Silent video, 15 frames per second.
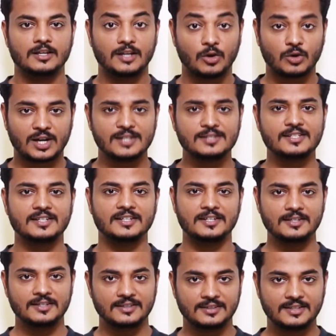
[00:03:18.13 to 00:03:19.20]
Now
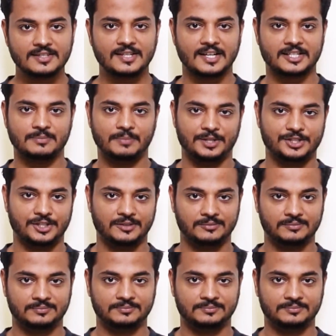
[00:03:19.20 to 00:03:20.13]
consider this expression,